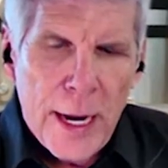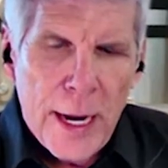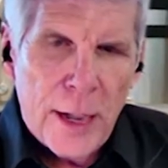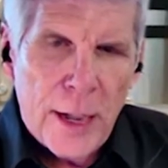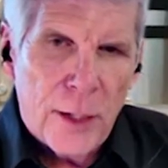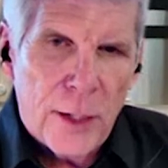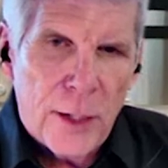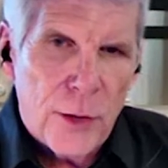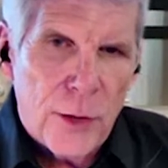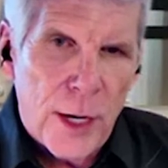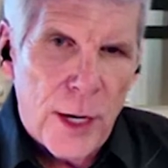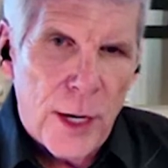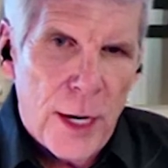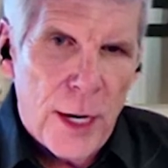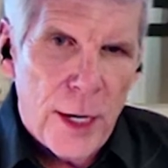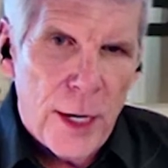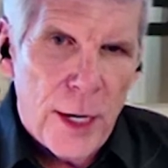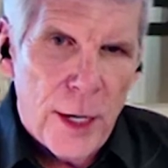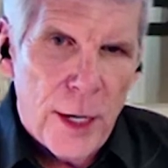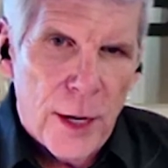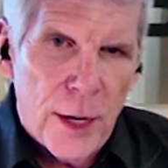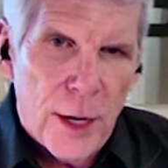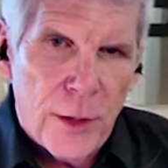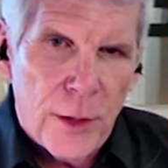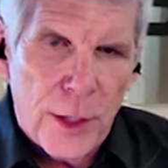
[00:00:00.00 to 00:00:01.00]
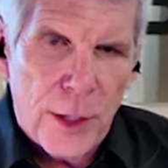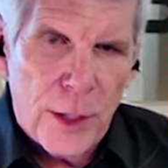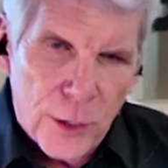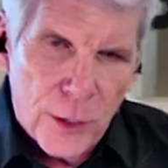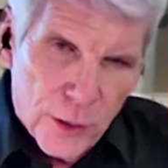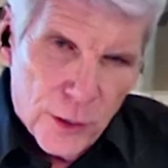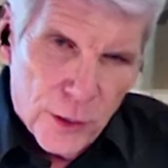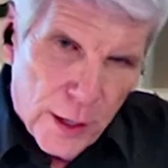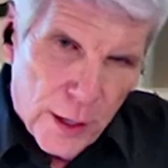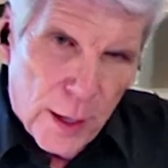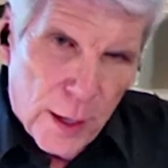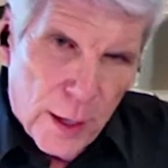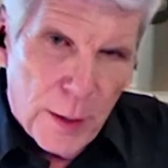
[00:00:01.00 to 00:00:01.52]
And it's the idea, the
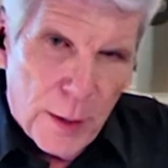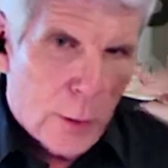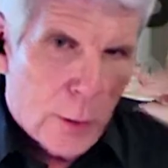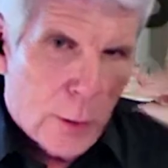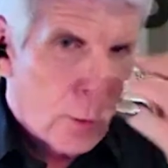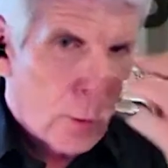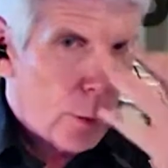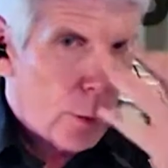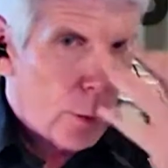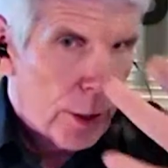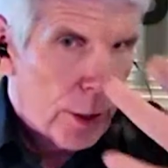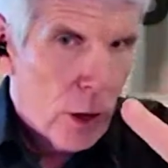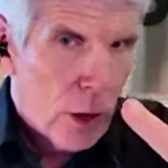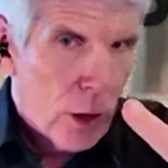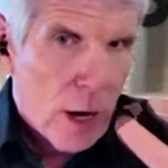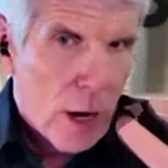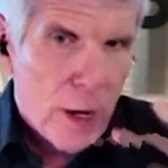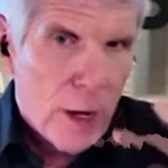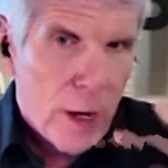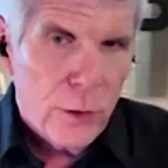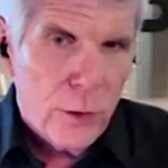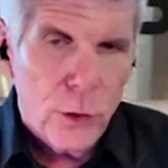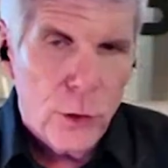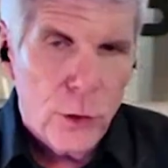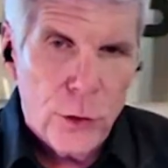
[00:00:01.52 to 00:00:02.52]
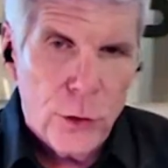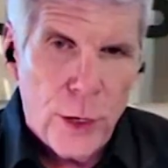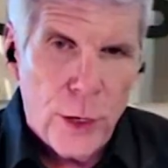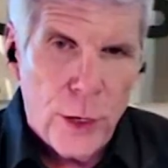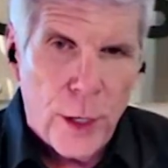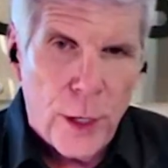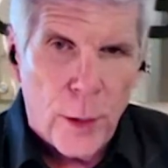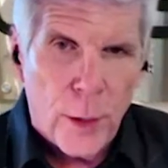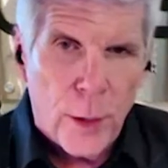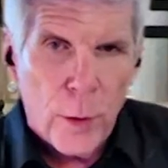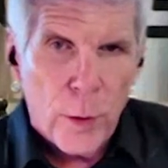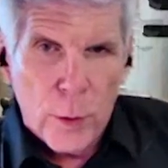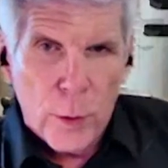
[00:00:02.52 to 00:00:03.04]
disconnect between what your eyes are
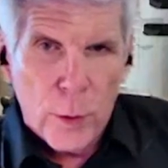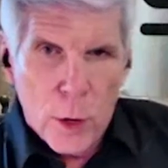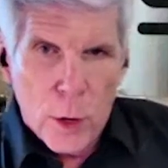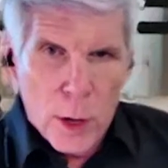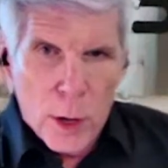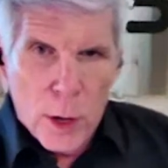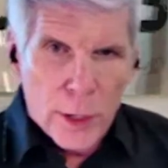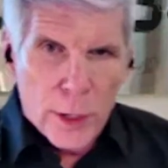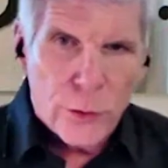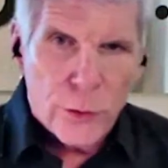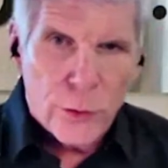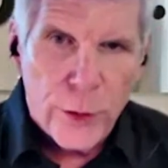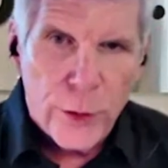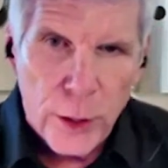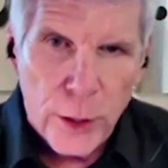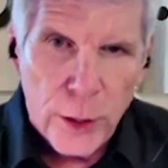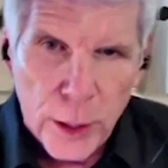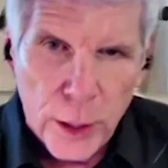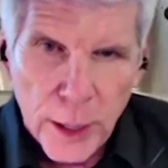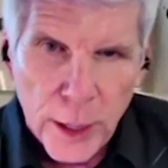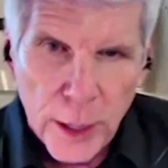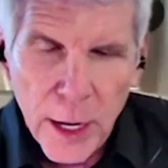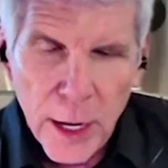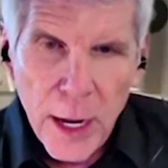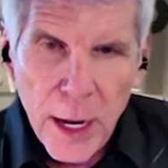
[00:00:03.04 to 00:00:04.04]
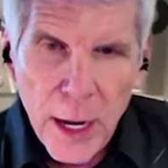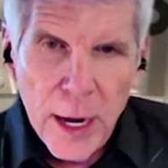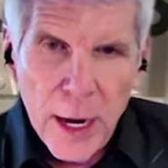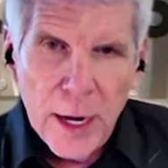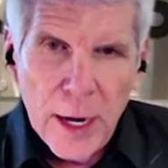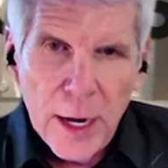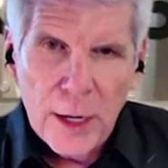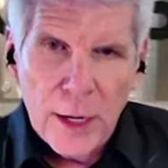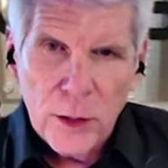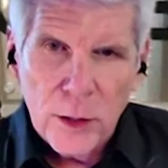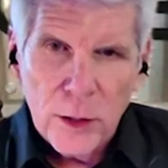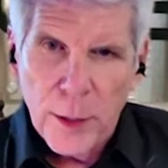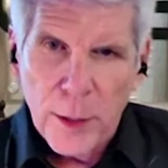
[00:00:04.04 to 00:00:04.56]
seeing and what your body's feeling.
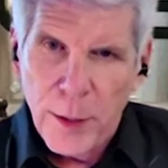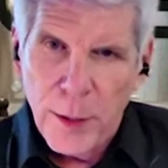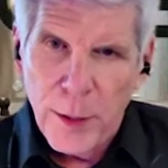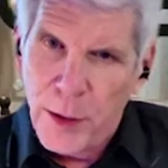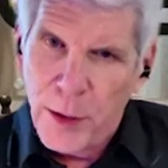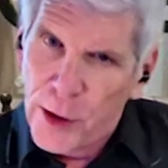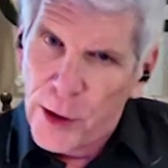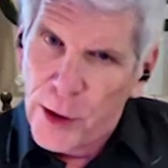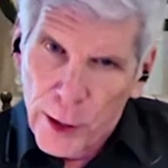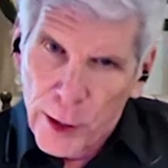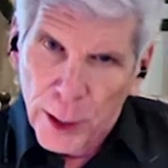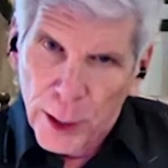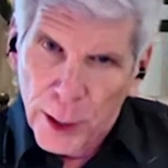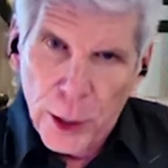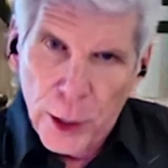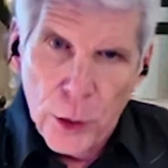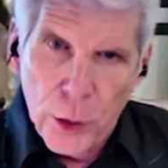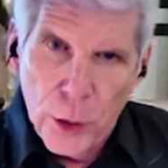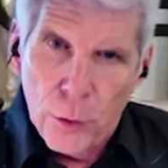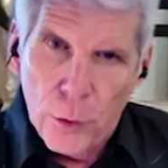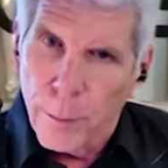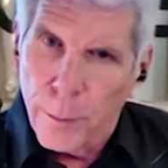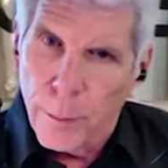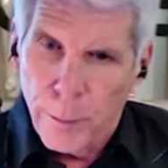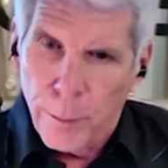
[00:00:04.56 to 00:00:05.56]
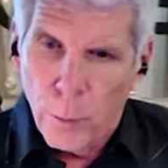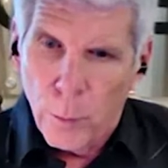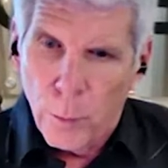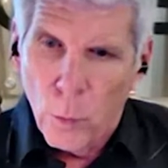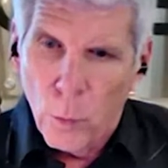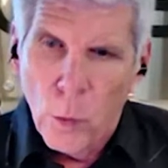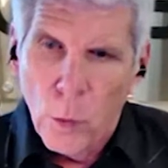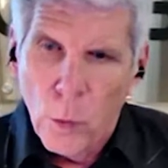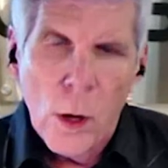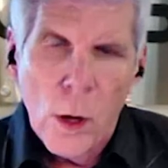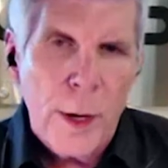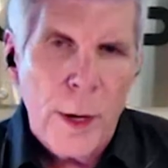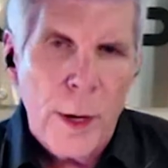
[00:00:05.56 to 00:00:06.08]
And it can be very acute,
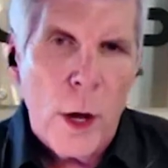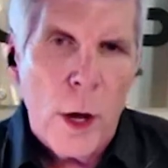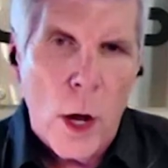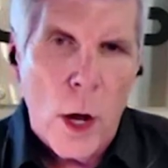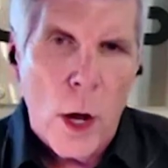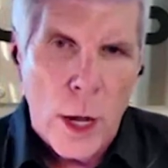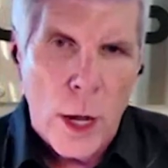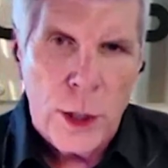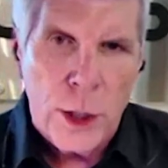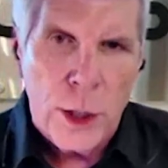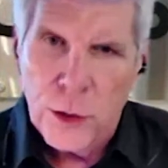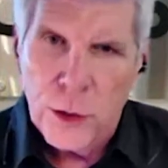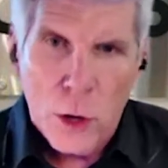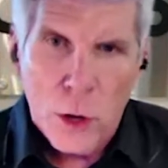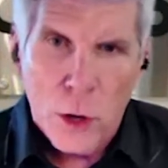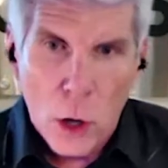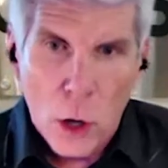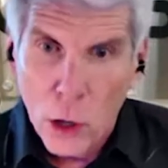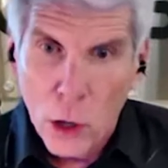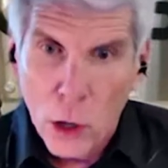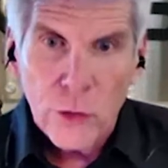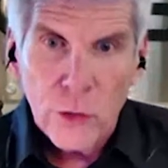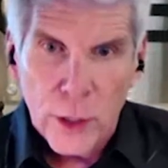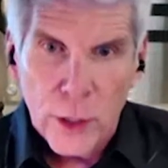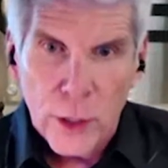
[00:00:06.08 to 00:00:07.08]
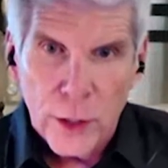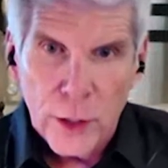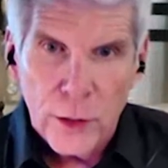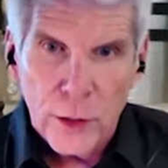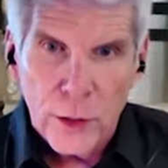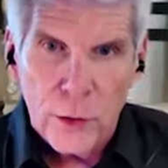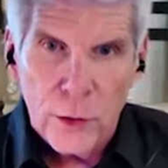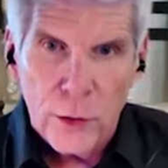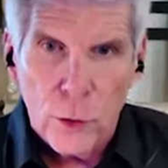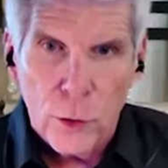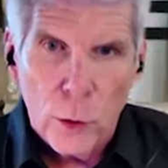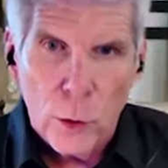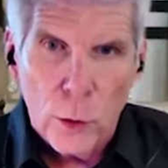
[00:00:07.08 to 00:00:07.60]
well beyond just car
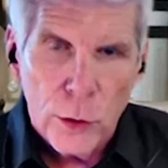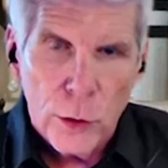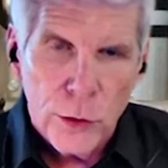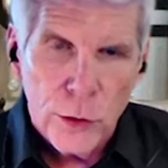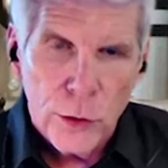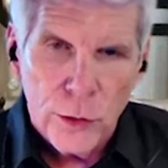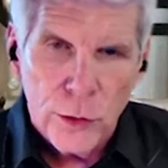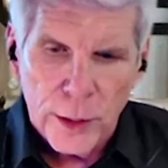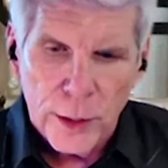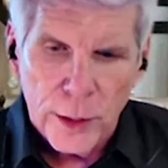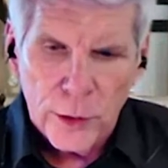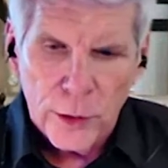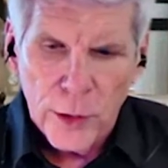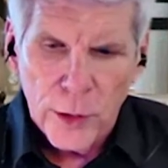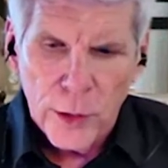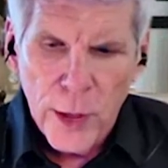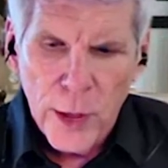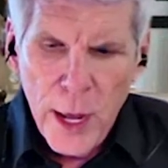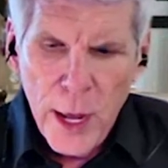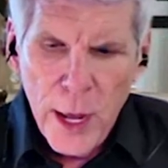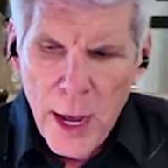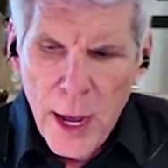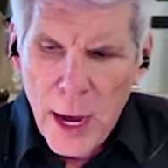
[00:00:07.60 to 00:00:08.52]
sickness or motion sickness.